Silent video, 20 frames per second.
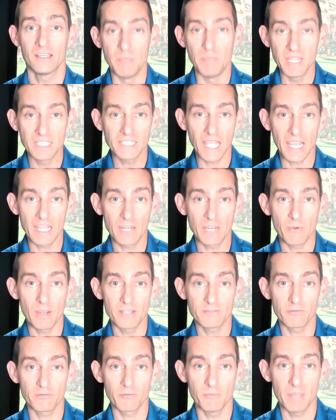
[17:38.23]
Big
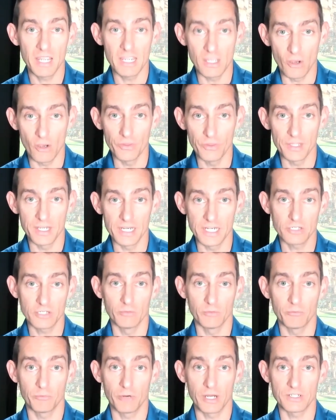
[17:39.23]
takeaways from me on the
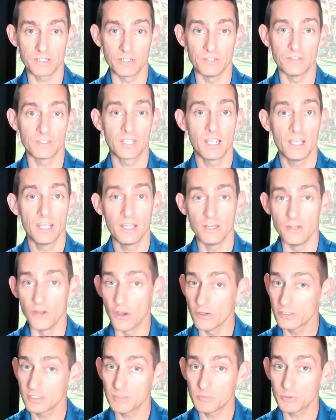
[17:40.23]
initial impressions:
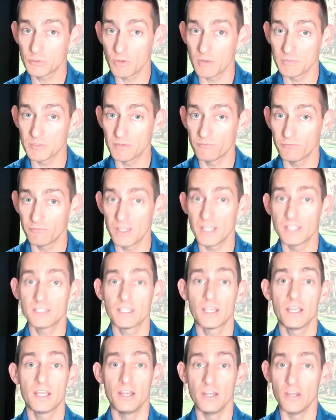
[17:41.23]
no subscription
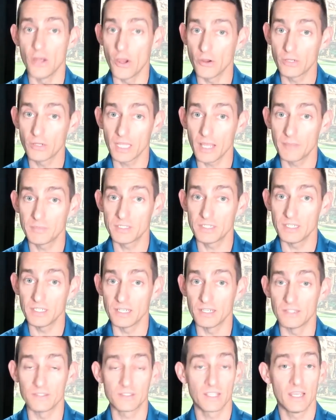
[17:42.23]
fees, no club
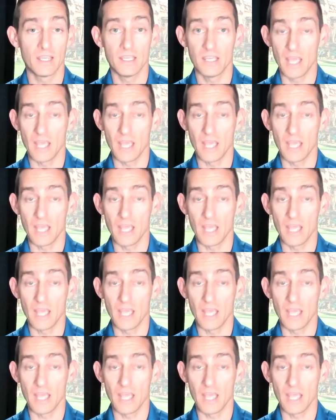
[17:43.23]
stickers,